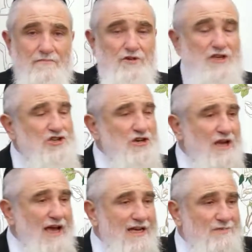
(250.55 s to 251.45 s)
Rishon
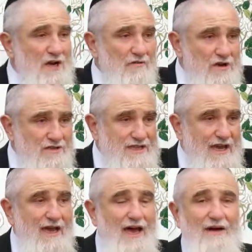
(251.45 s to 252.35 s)
Lecheshvan of
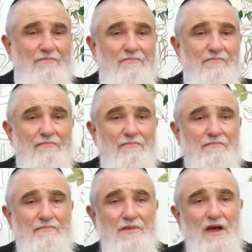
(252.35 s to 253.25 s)
Anosechem.
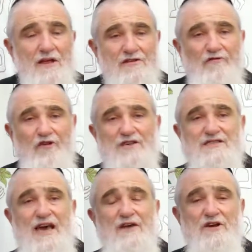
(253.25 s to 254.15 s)
It's the first
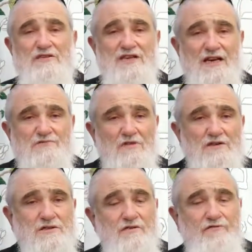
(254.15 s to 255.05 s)
day of your sins,
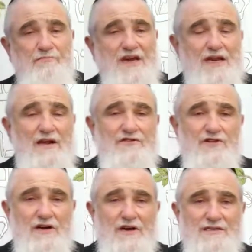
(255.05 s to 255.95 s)
Rosh, the beginning of
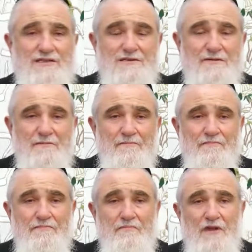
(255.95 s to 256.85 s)
Sukkot.
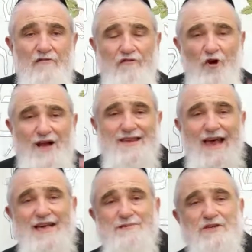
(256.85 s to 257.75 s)
Four
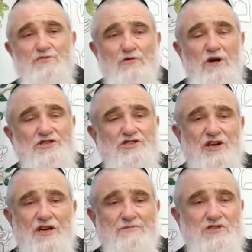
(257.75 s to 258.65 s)
days between Rosh
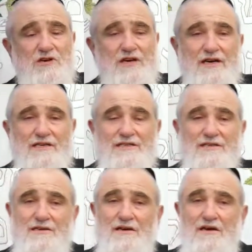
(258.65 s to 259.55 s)
Hashanah and
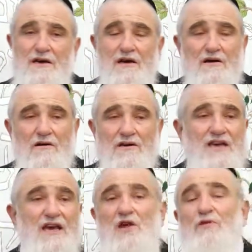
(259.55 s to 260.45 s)
Sukkot.
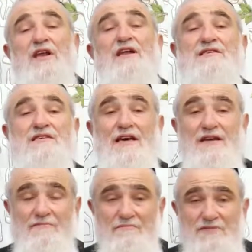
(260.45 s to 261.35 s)
Kilo, we didn't
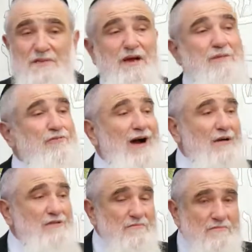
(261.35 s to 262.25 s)
sin. It's a big
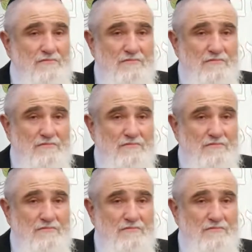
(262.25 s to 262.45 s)
problem.